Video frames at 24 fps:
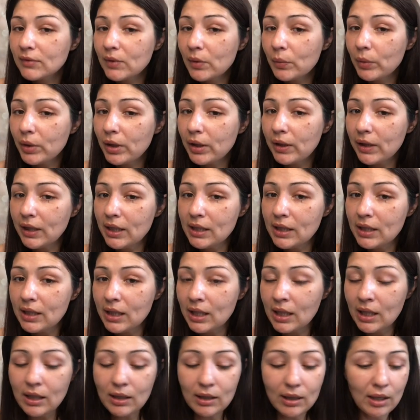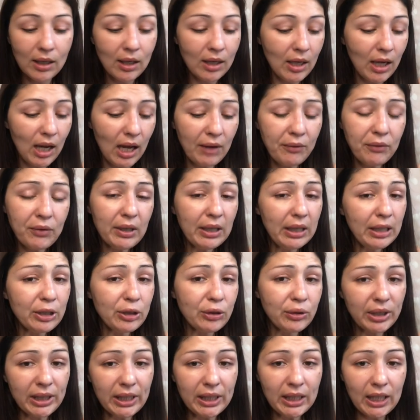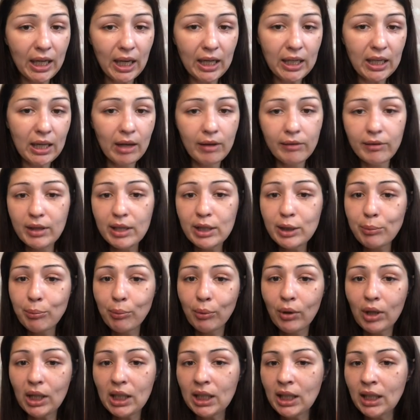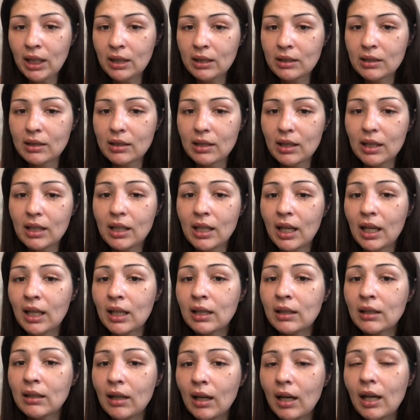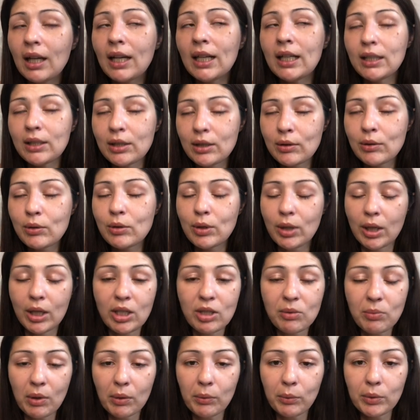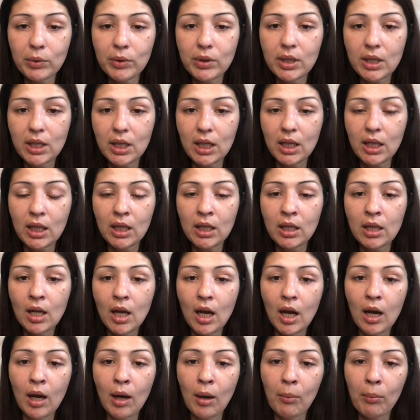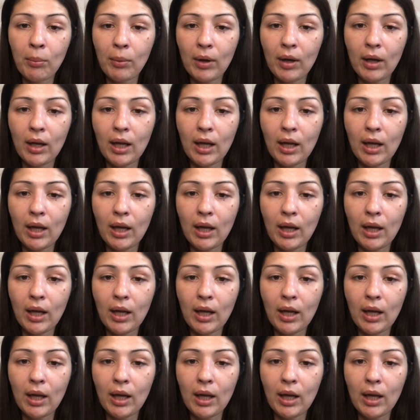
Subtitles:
what do you guys think? Have you guys tried any of these products? Again, I do change my routine up